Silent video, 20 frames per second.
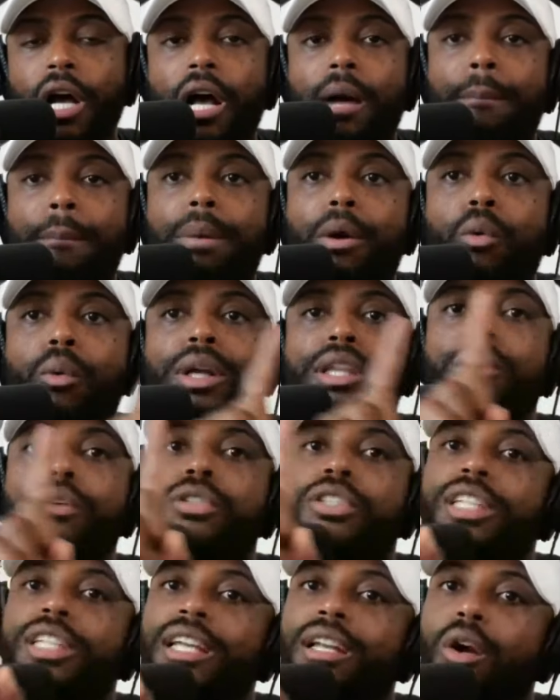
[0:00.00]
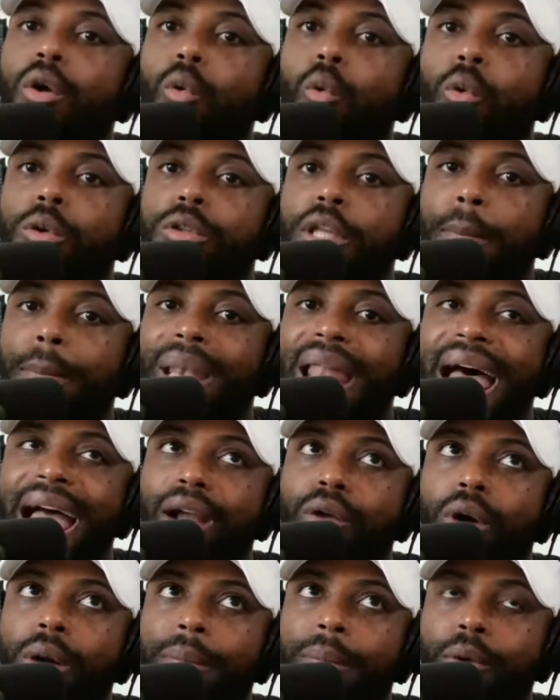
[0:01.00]
But when you see the black
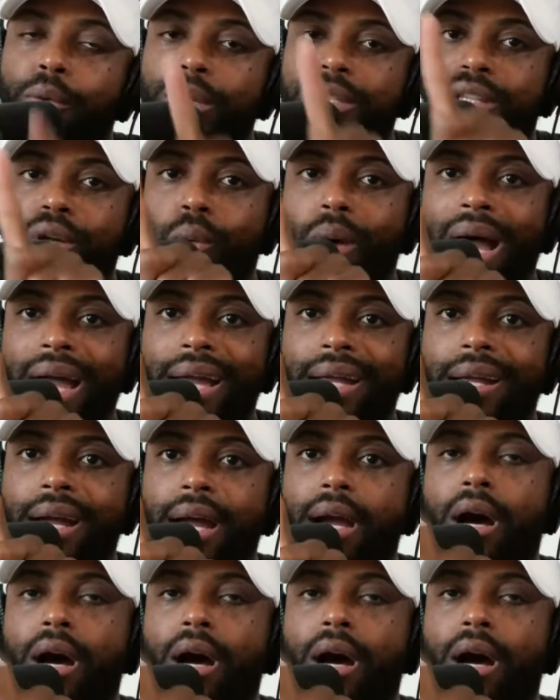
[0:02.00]
woman with the white guy,